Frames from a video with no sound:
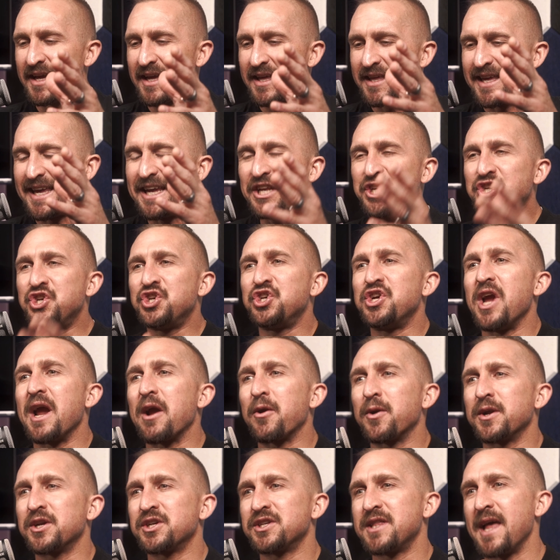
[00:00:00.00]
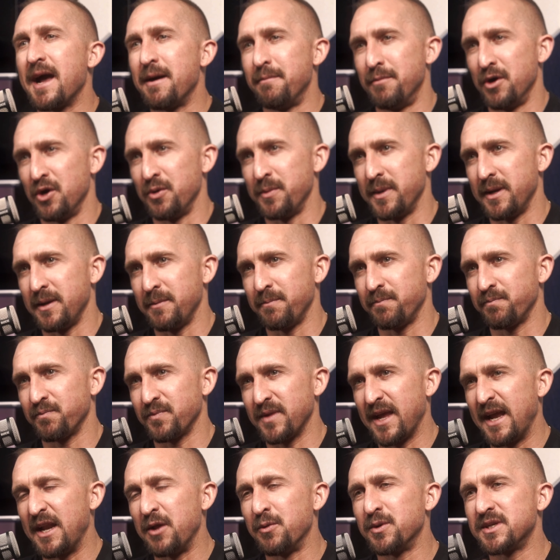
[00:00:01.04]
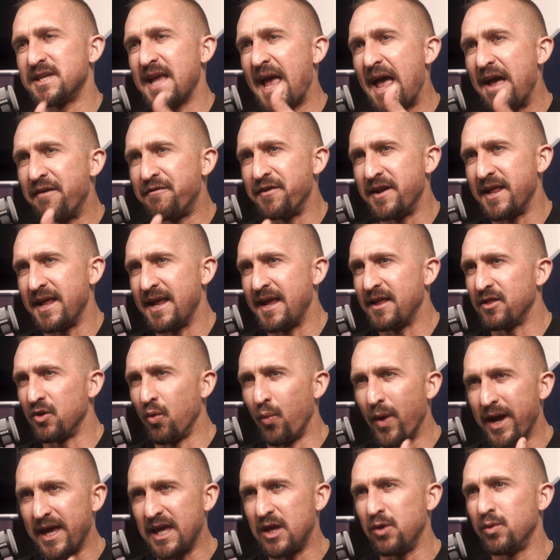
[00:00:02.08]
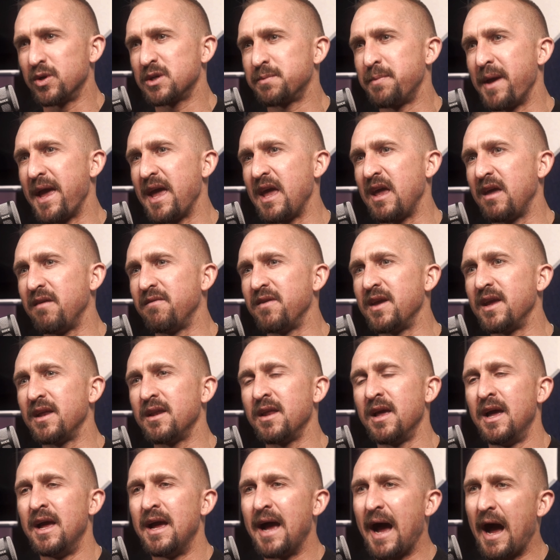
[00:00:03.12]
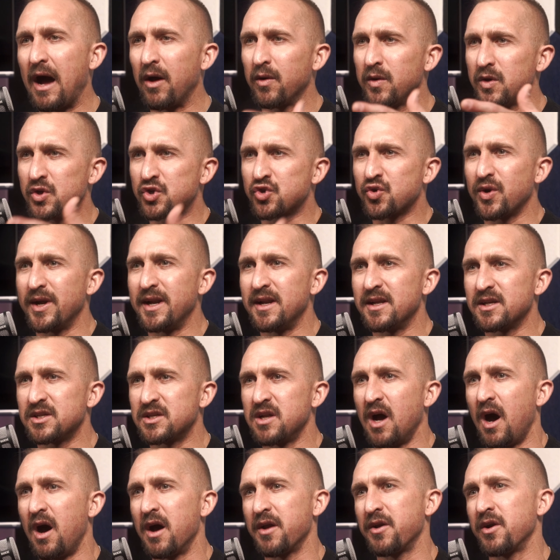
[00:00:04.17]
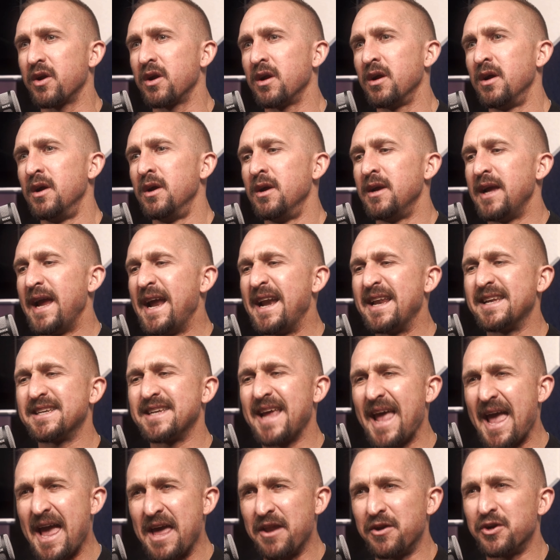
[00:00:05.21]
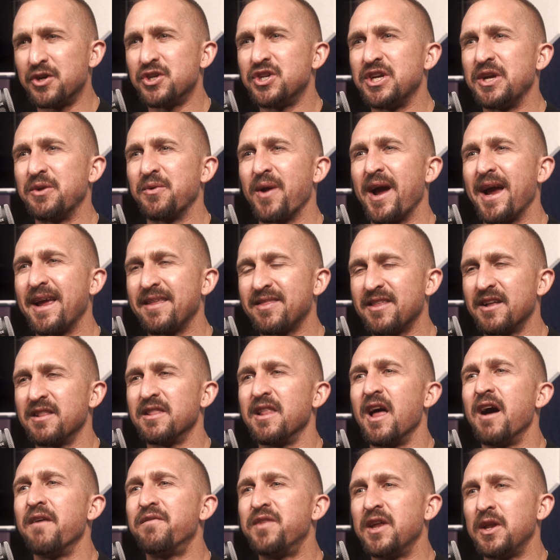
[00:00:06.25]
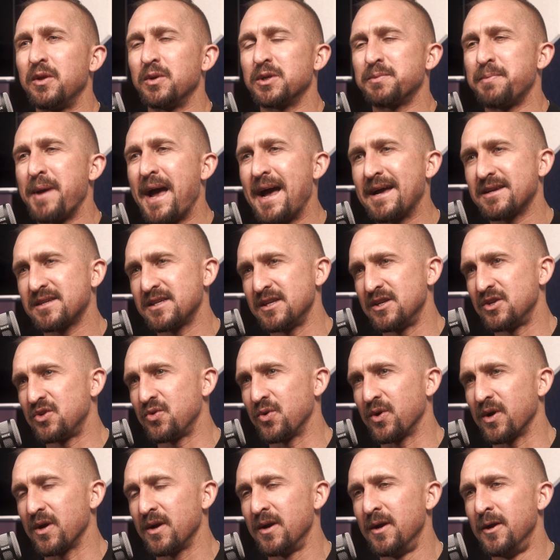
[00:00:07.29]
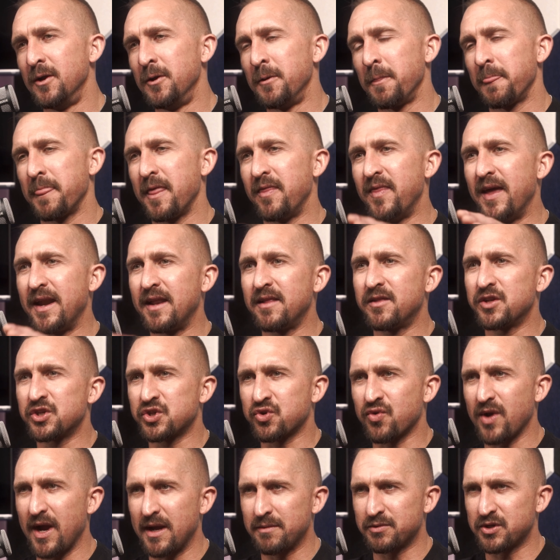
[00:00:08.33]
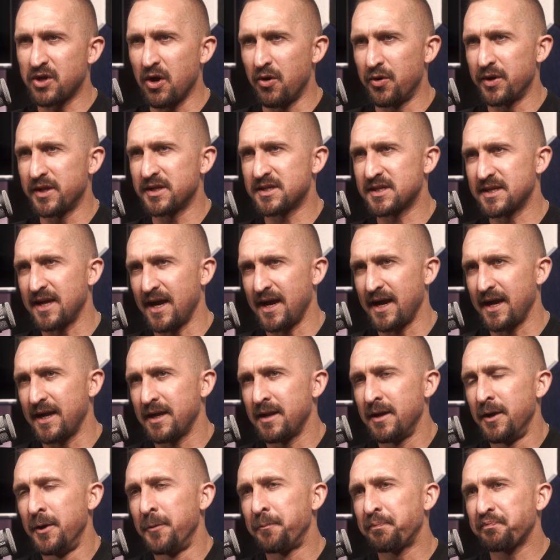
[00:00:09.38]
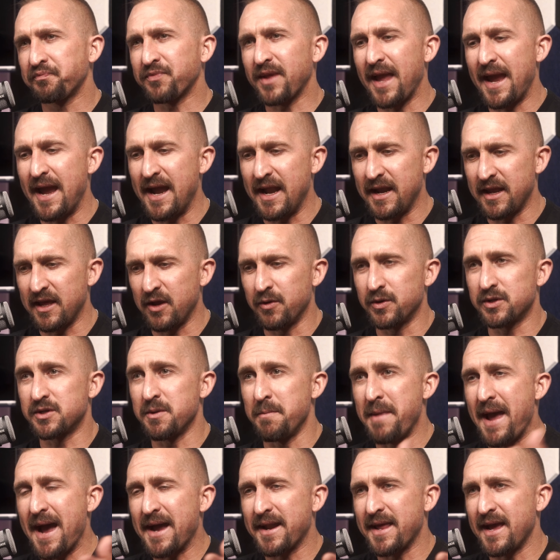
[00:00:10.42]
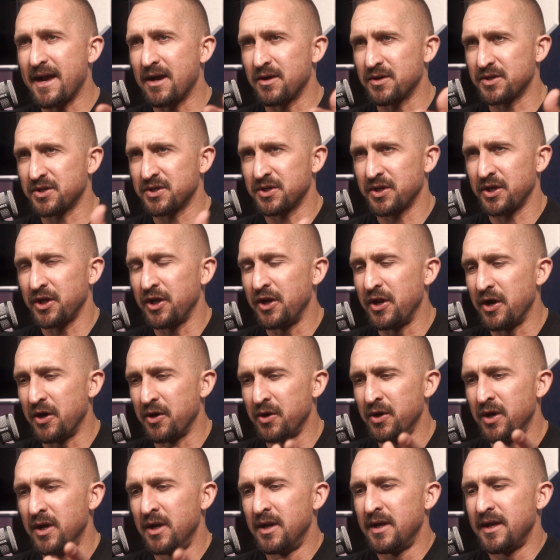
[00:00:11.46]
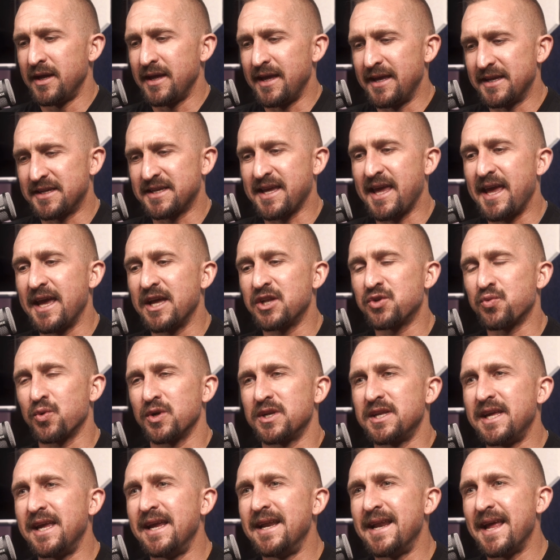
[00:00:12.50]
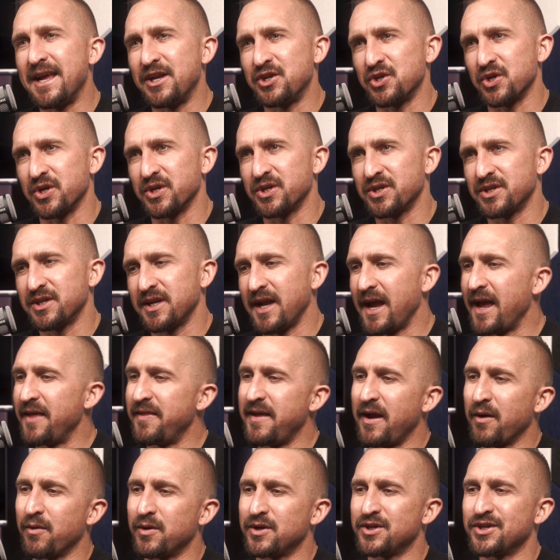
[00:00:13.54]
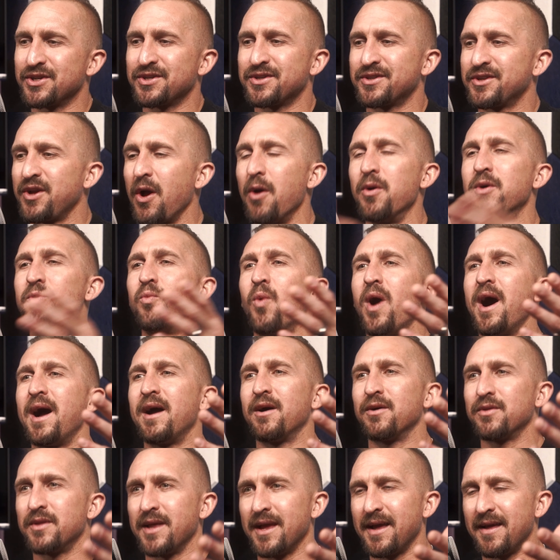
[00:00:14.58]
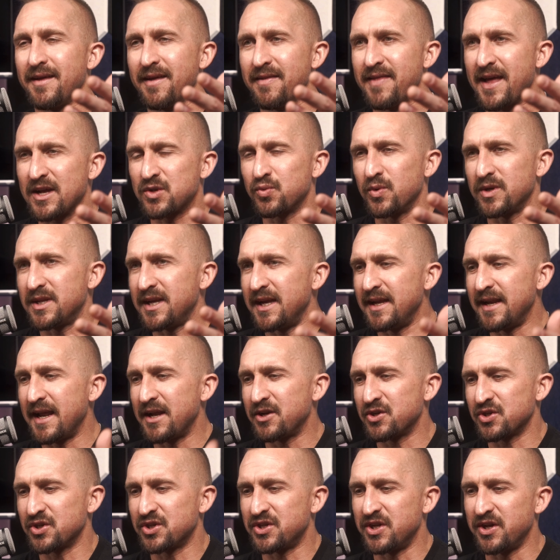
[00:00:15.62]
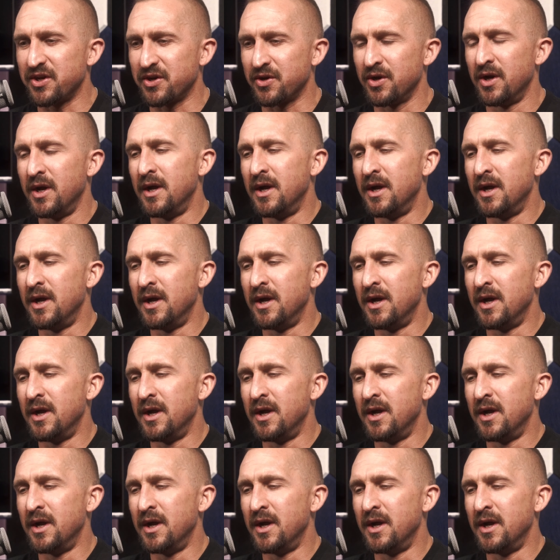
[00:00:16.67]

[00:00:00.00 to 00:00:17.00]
he cherished that moment. And it was evident in the way he was behaving, how he was treating his daughter, and his energy, right? The love that he was passing to her. And then he describes going inside, and it was a madhouse, you know? his kids were teenagers and they were just going wild and that's what teenagers do